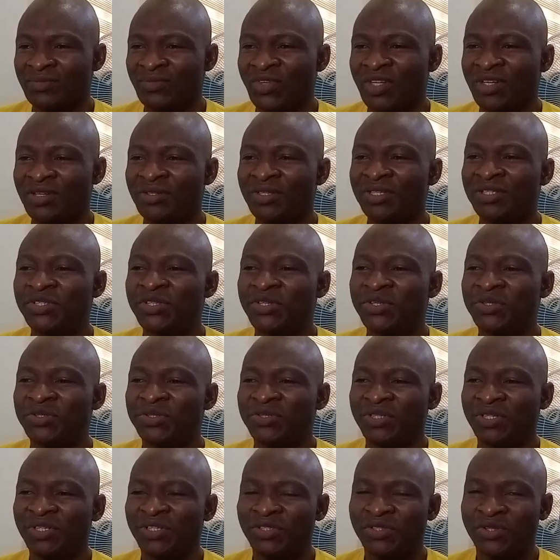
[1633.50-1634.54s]
The
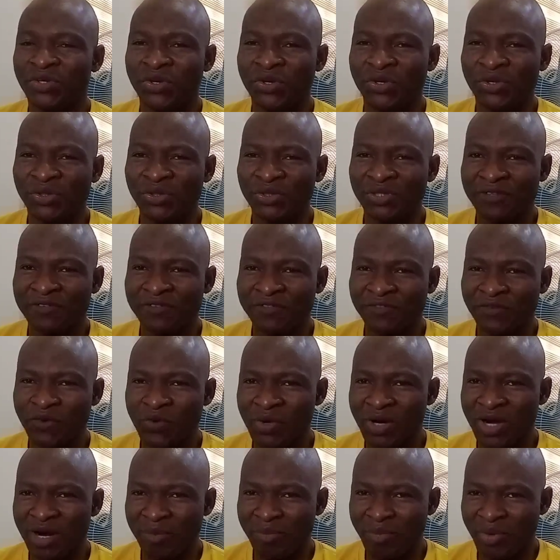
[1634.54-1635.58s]
region is called the
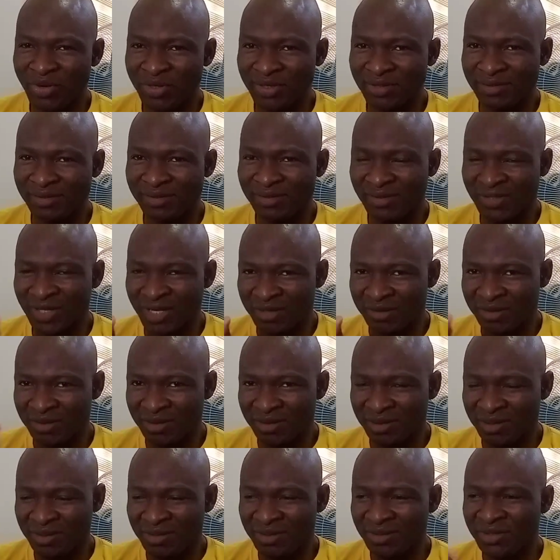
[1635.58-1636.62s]
focal point. That
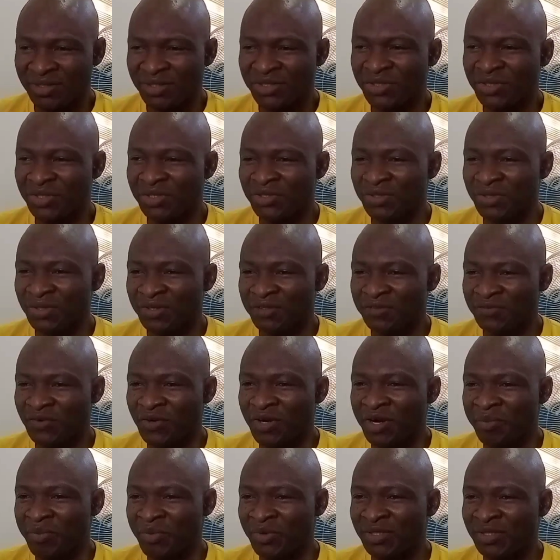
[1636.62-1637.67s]
region is called the
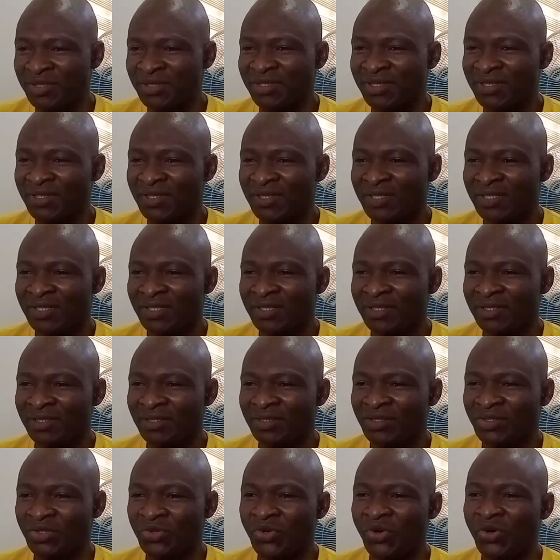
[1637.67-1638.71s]
focal point.
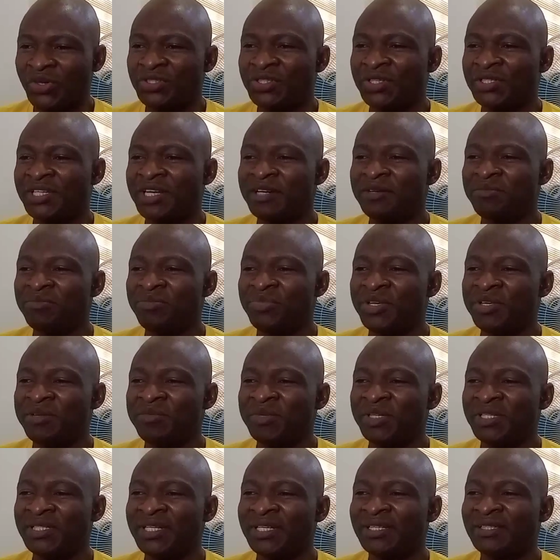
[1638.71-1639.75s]
So ultrasound
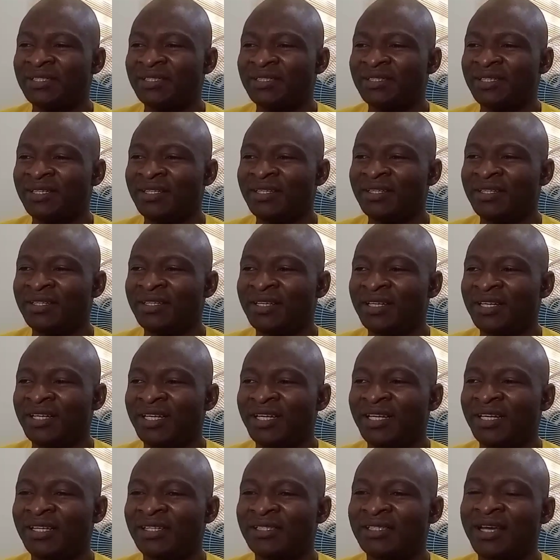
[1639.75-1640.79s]
beam intensity
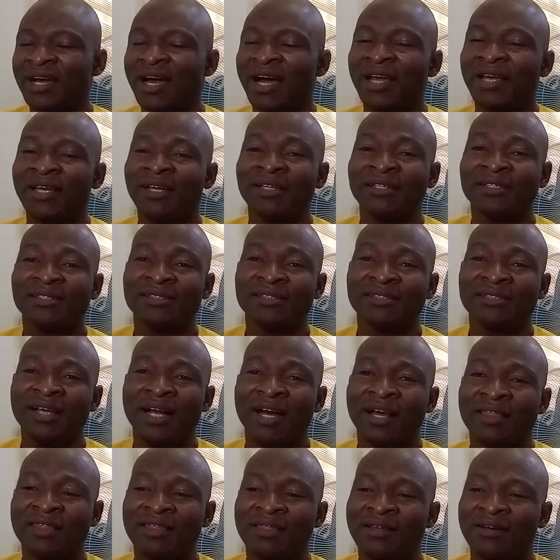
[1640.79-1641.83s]
is highest
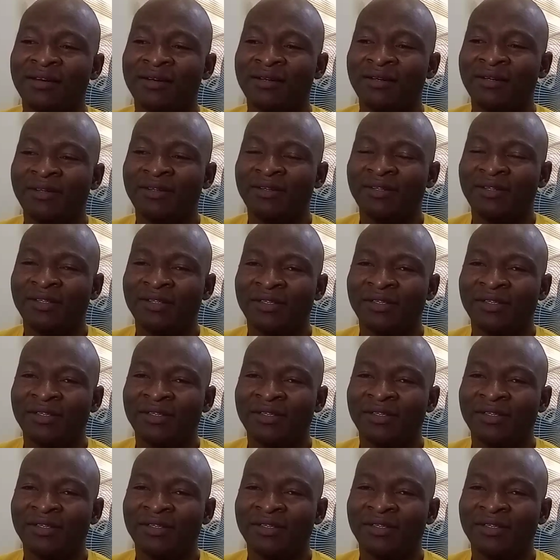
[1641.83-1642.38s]
at the